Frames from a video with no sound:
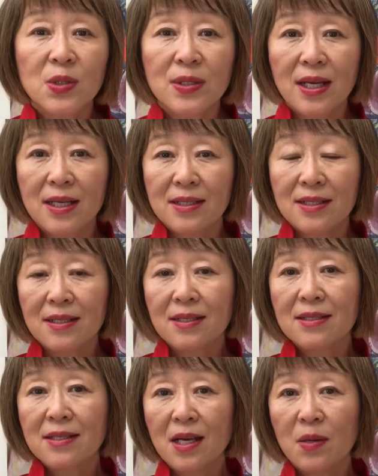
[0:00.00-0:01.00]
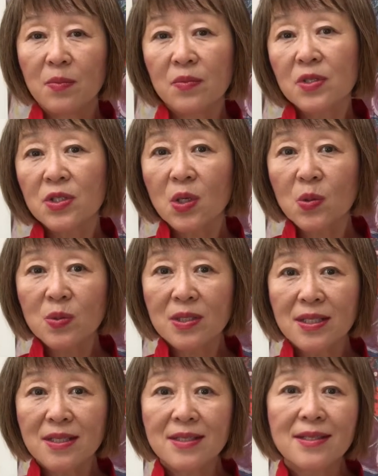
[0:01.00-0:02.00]
that some
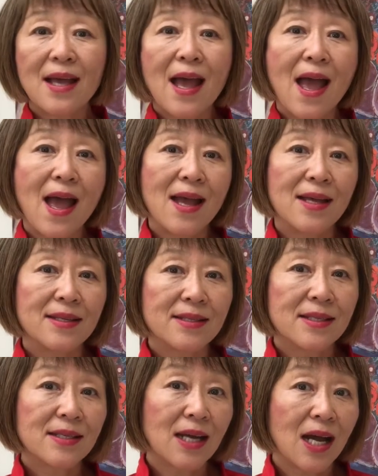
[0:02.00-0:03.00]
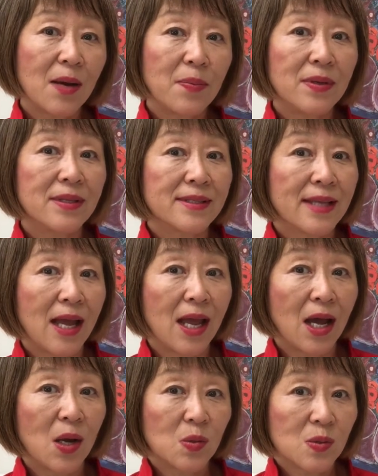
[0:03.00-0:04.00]
toxins and carbon
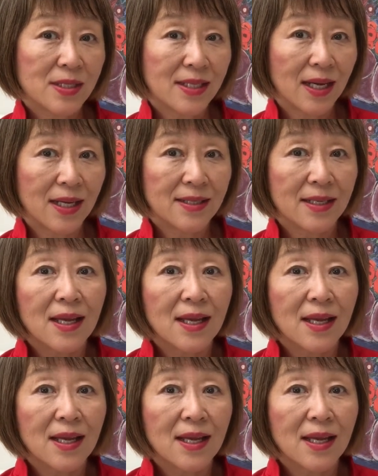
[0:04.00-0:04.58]
dioxide